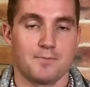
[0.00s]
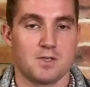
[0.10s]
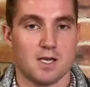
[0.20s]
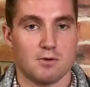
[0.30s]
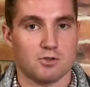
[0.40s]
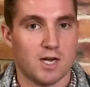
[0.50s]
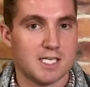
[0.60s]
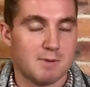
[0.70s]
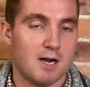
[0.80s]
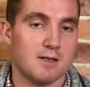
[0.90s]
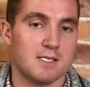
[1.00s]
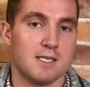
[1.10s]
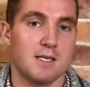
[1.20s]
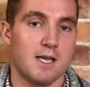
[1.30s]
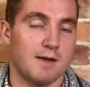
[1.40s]
So
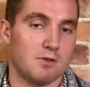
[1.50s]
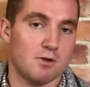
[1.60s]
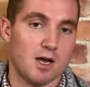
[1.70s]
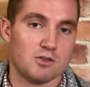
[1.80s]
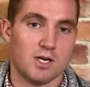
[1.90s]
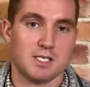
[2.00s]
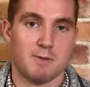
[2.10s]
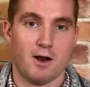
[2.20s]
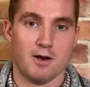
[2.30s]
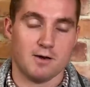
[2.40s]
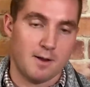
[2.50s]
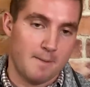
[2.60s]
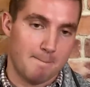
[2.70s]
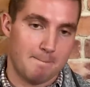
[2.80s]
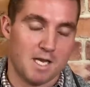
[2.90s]
transparency, if they're not transparent,
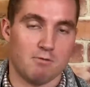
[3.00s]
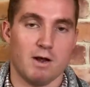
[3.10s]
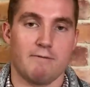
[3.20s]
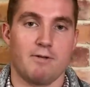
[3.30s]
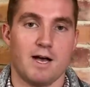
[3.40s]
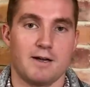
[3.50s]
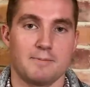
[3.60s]
big red flag.